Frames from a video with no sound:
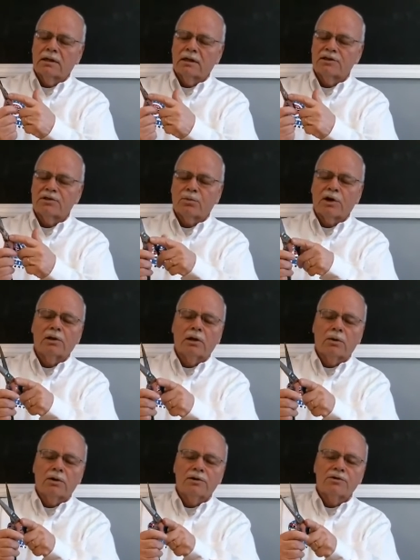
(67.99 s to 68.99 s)
is spring
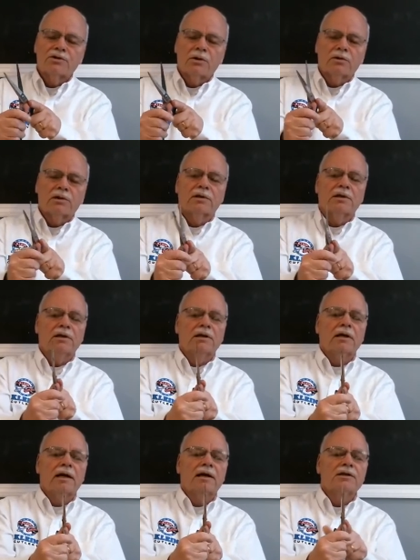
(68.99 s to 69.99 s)
loaded so that the
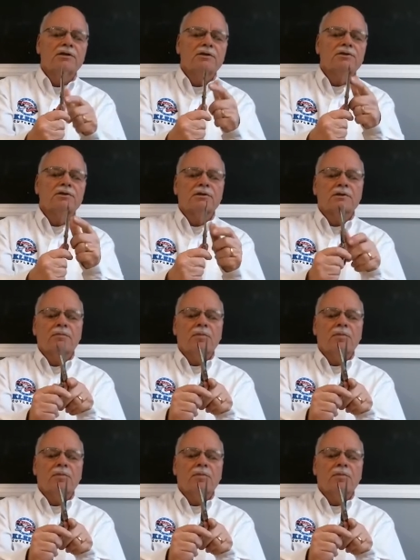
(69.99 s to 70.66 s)
edges